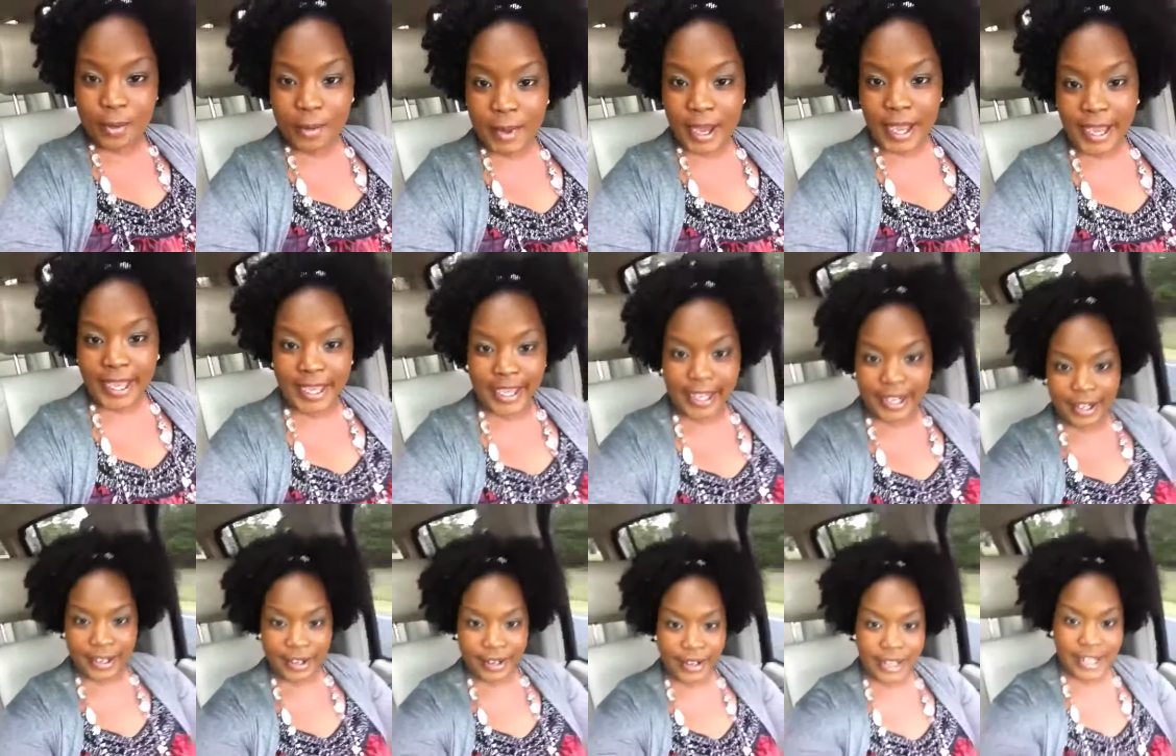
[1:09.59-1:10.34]
My
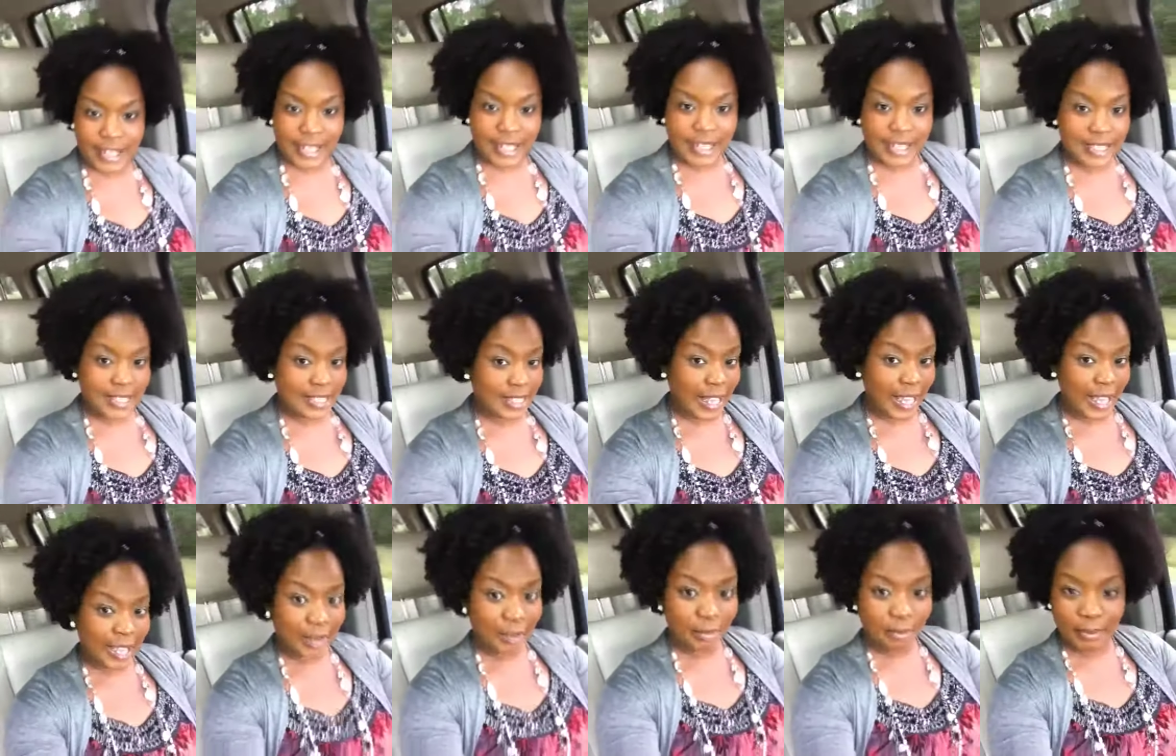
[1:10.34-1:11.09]
hair is
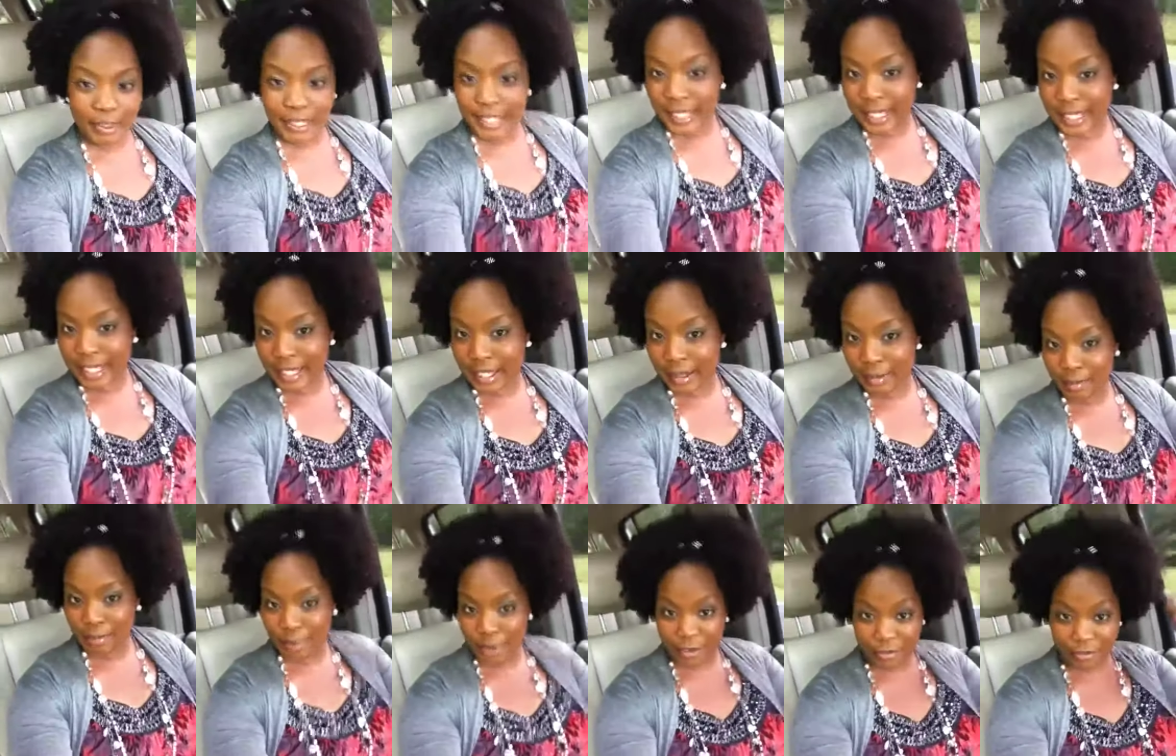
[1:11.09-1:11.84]
like big
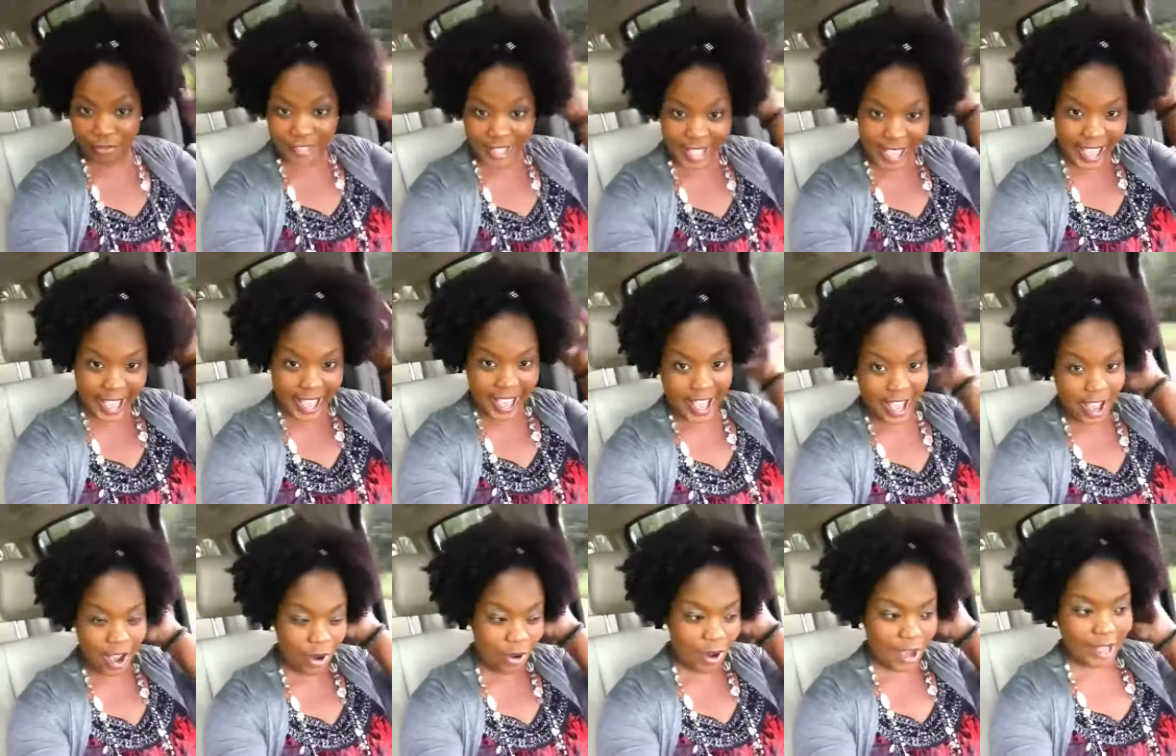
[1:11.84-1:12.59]
and puffed
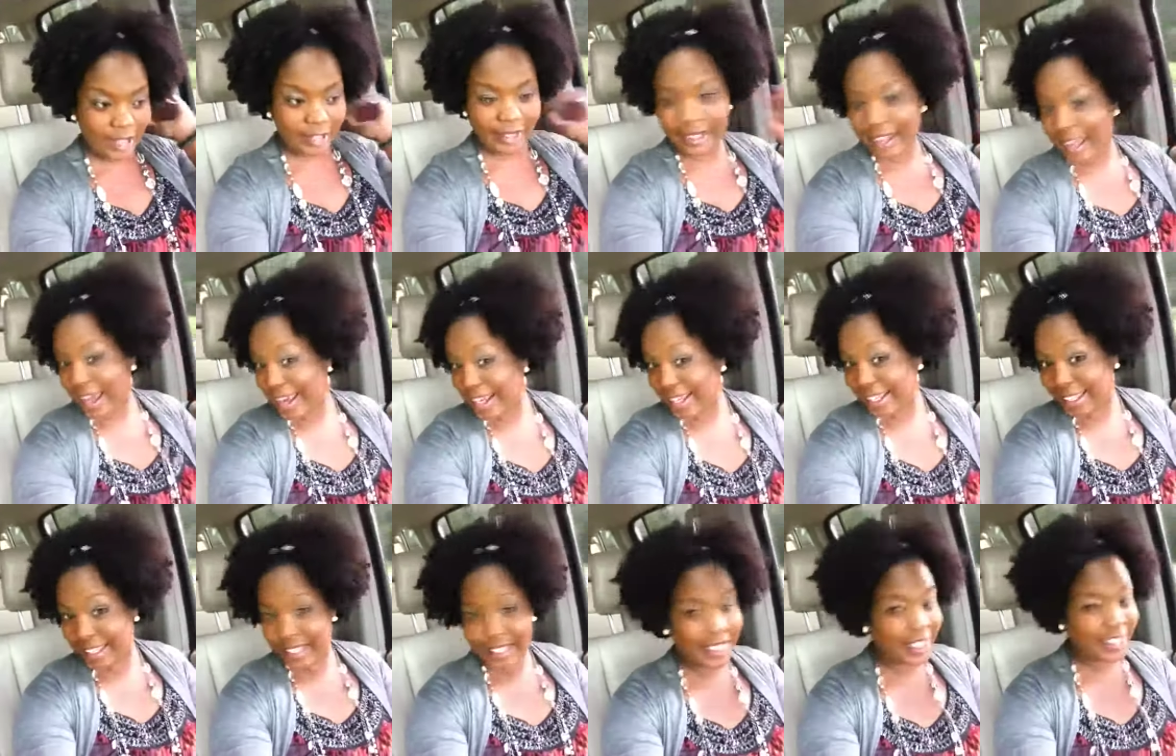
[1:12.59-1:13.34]
out. I
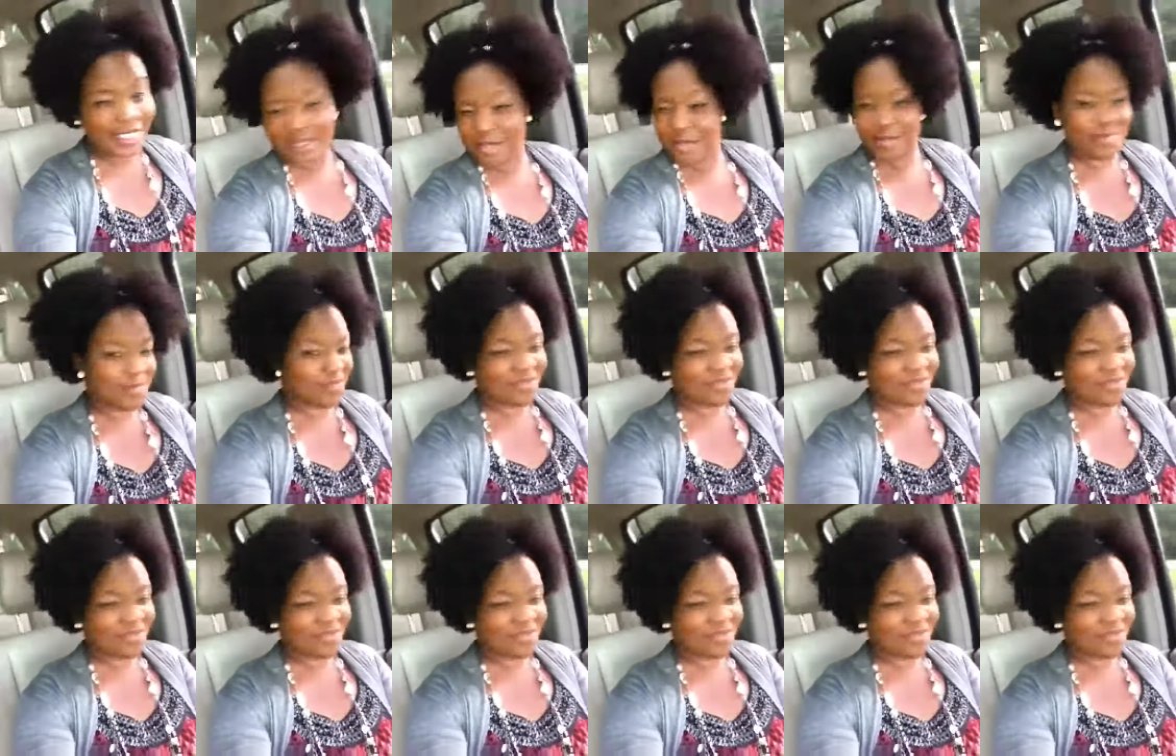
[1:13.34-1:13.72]
like it.